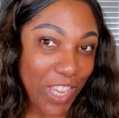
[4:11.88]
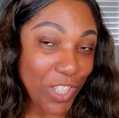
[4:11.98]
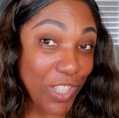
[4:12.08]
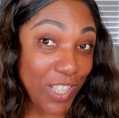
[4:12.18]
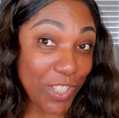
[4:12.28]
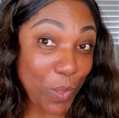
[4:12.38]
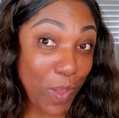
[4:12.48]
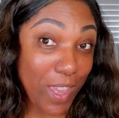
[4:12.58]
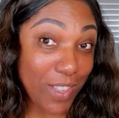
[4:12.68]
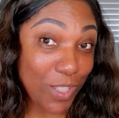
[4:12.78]
So let's go
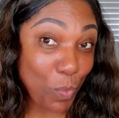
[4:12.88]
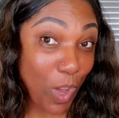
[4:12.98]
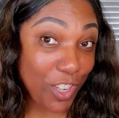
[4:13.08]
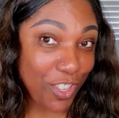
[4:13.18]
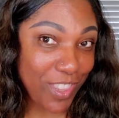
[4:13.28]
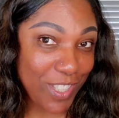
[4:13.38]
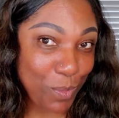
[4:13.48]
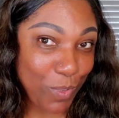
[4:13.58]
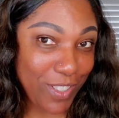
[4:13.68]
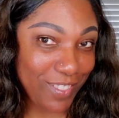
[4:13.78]
ahead and swatch this
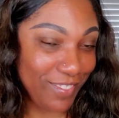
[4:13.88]
one.